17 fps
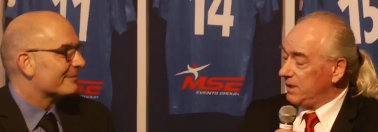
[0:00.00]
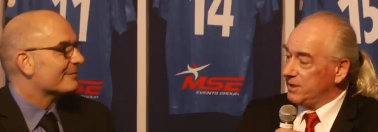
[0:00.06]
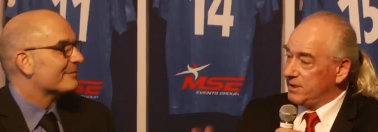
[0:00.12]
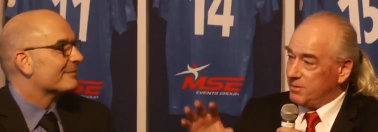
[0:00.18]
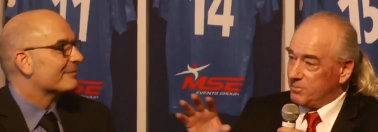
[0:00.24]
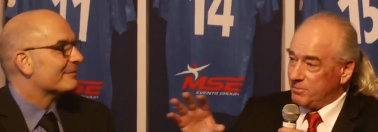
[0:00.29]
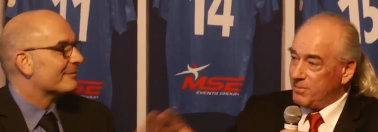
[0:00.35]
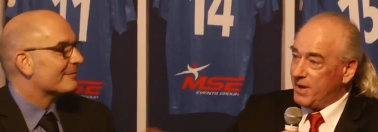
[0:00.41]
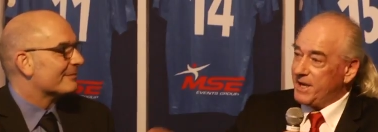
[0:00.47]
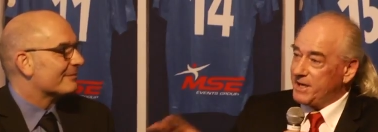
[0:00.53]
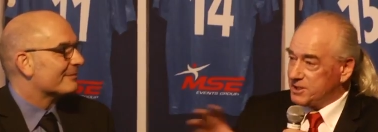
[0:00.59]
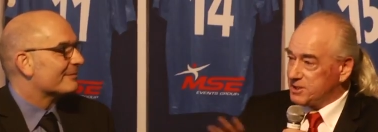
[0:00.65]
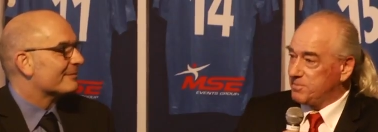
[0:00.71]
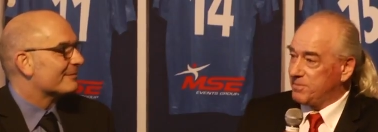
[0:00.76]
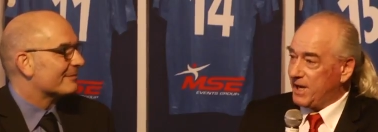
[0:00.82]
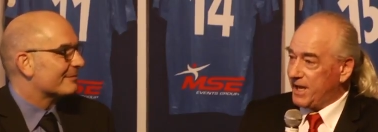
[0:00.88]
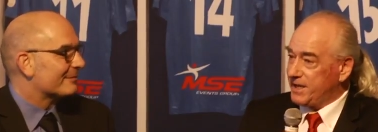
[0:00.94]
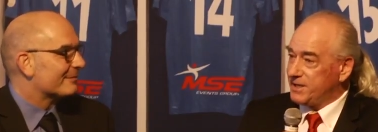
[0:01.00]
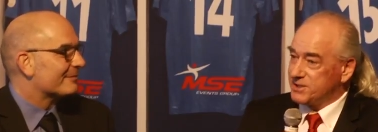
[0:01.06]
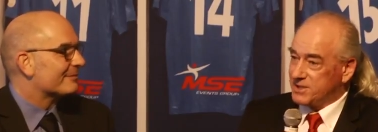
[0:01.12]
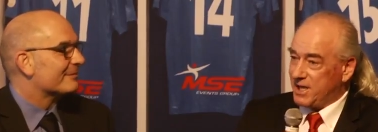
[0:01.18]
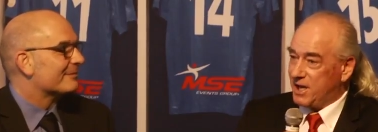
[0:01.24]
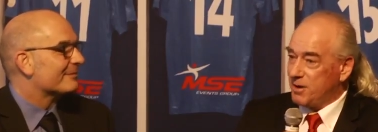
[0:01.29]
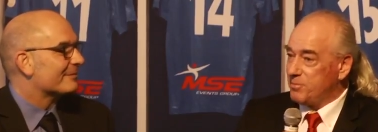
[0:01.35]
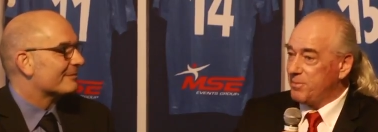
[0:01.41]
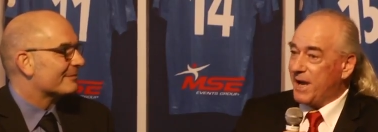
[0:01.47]
Speaker 1: that makes players
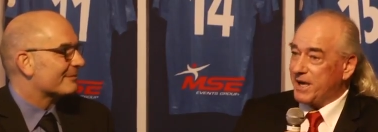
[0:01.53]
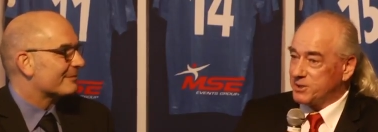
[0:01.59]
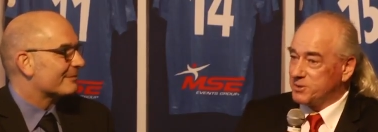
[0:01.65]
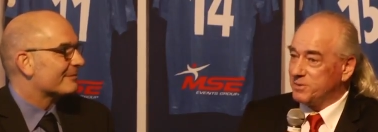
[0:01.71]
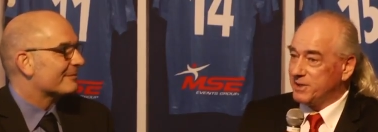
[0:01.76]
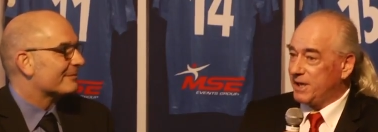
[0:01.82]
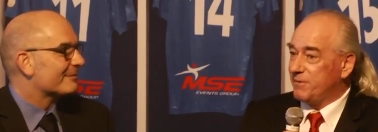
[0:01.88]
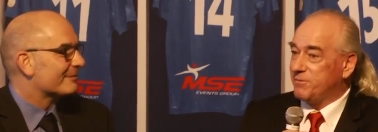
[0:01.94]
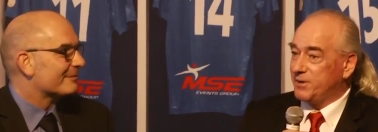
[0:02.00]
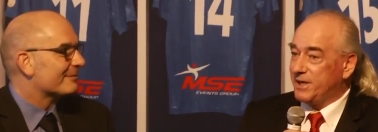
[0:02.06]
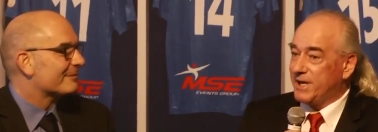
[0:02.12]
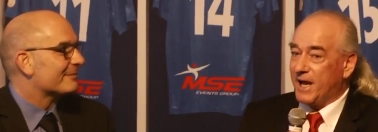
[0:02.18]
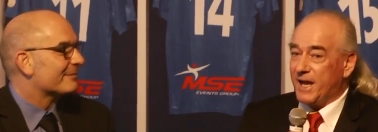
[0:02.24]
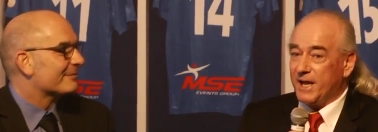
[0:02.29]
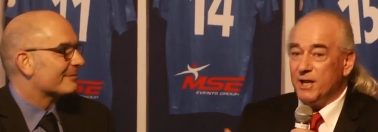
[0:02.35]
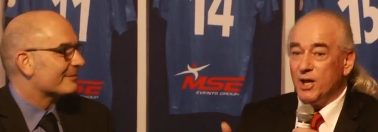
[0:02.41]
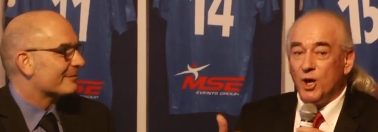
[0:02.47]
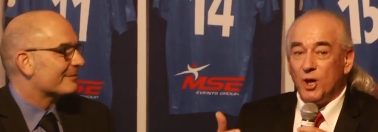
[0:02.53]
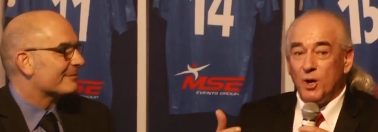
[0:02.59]
come back to it every day